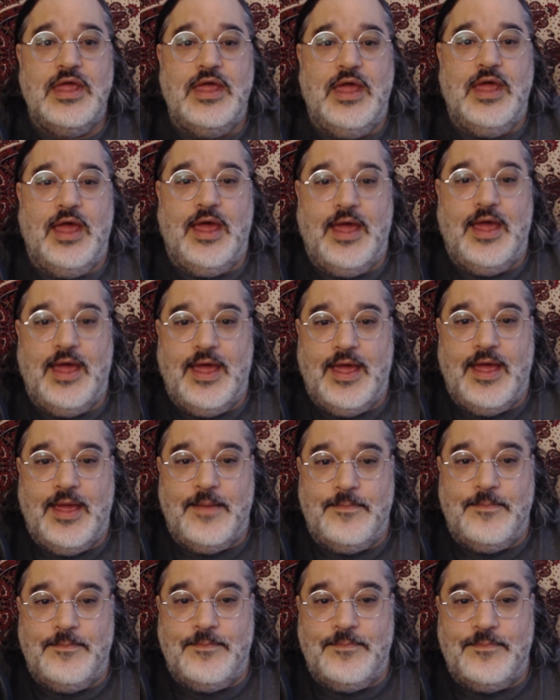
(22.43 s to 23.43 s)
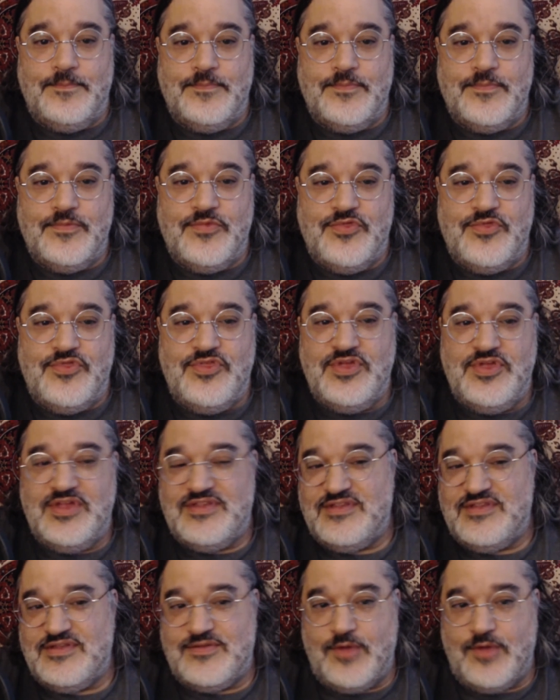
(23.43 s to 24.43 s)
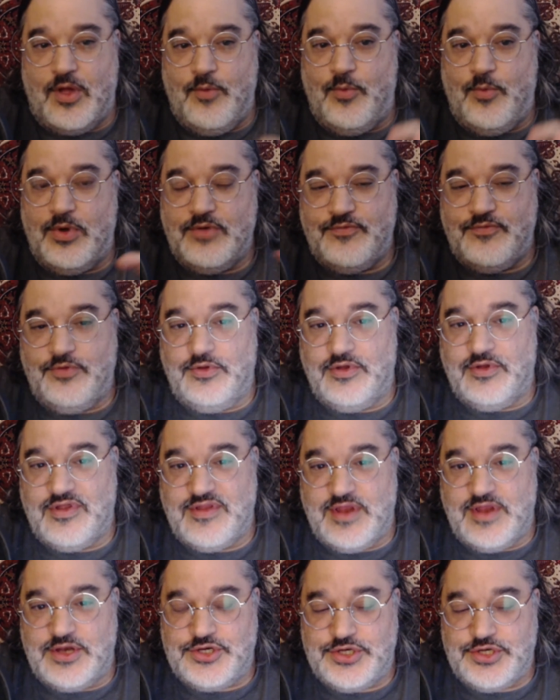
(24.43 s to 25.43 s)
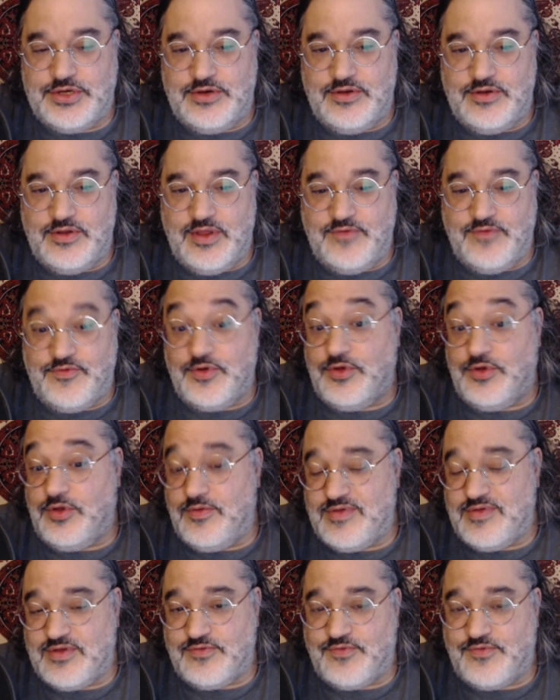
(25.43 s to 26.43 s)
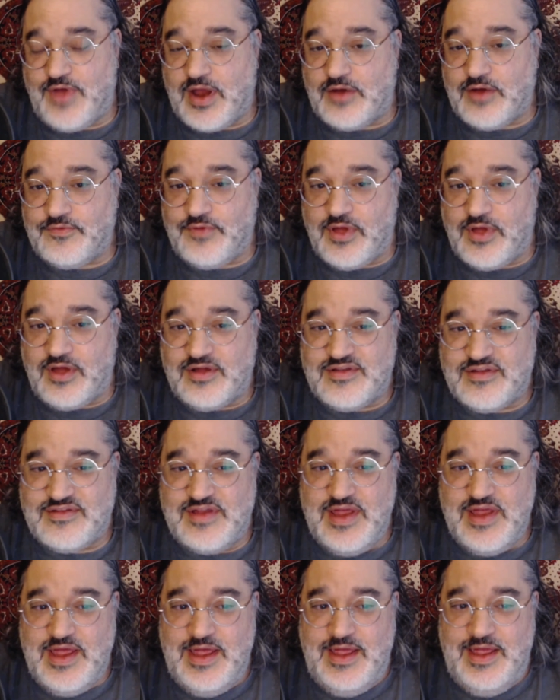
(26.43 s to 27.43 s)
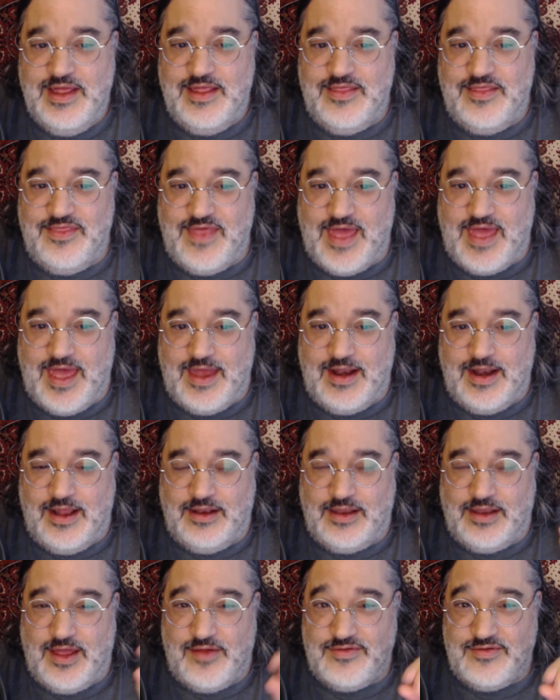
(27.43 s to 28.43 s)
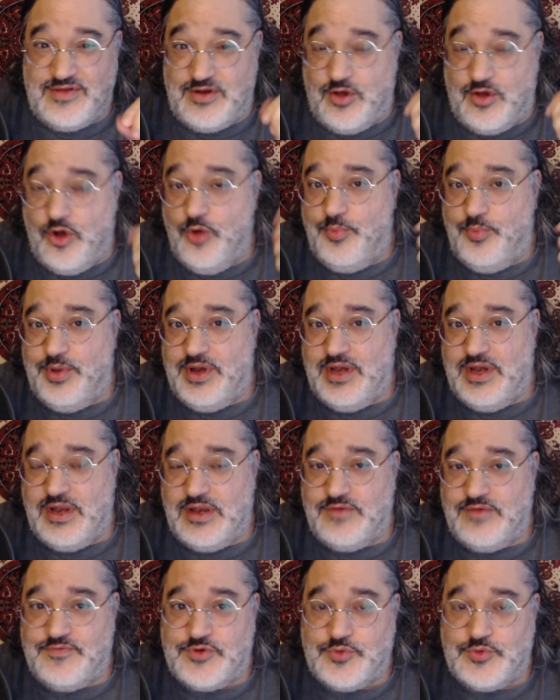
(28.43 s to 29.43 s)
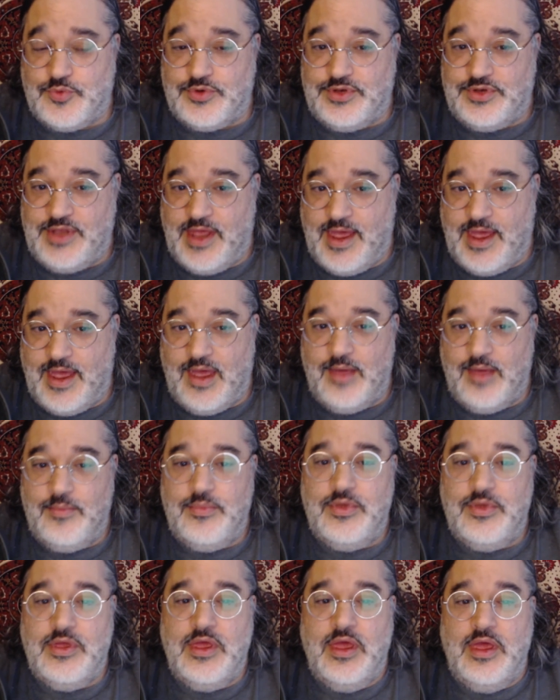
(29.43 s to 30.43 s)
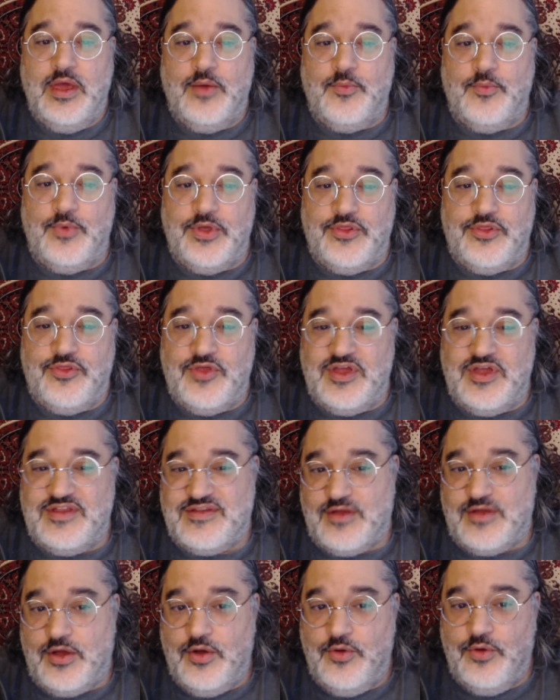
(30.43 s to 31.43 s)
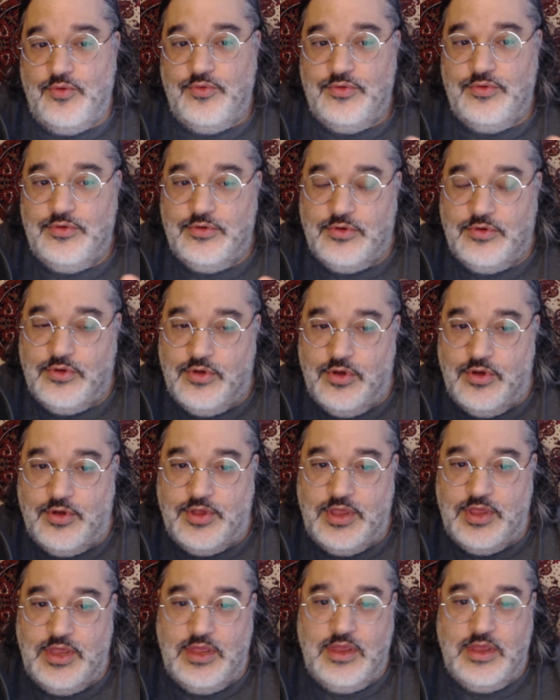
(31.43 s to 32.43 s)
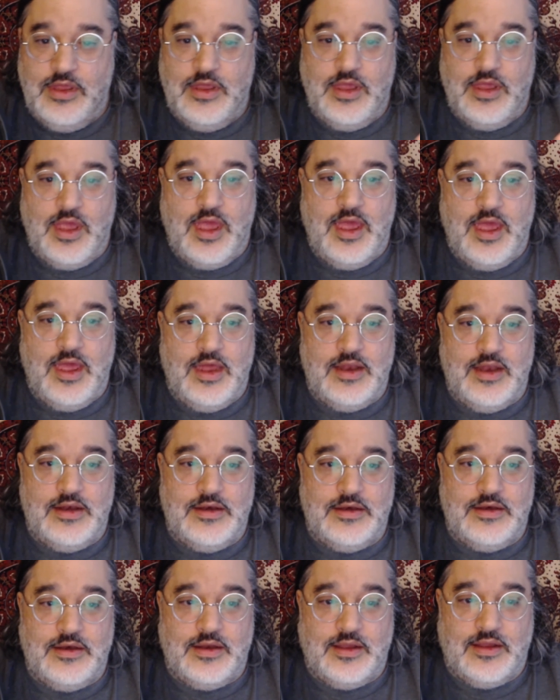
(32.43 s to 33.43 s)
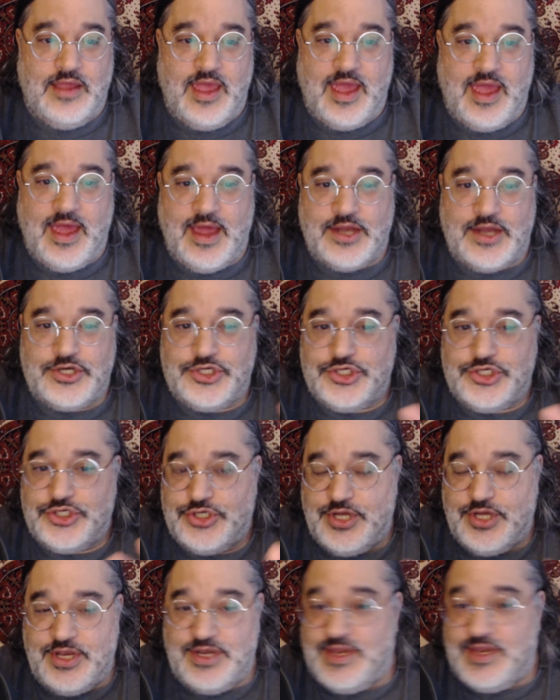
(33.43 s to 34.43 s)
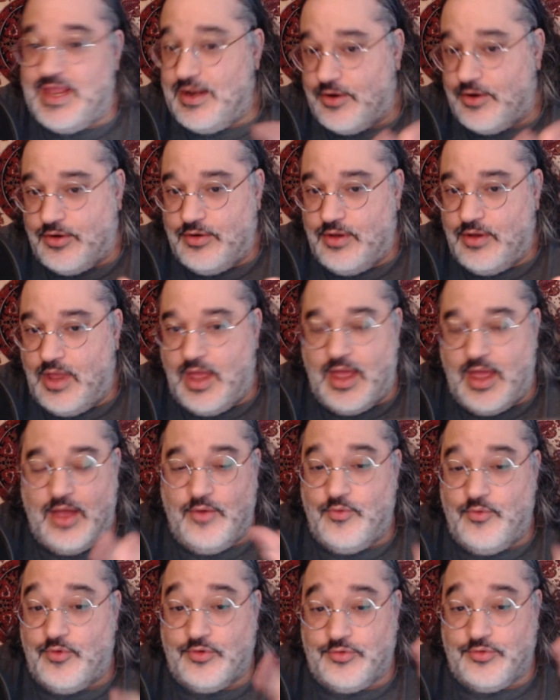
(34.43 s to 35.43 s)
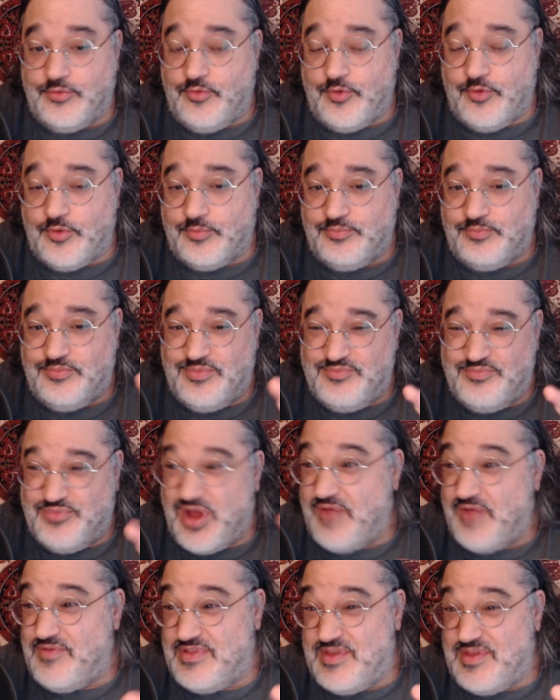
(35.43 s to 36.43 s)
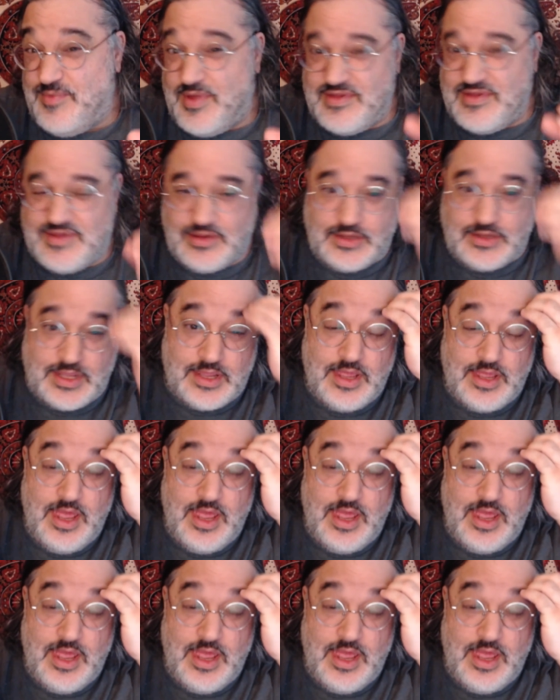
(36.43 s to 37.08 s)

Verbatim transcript: um, this is a wonderful extension if you're using Firefox that allows you to open an individual tab with its own cookie and cache container uh, or, or privacy, basically.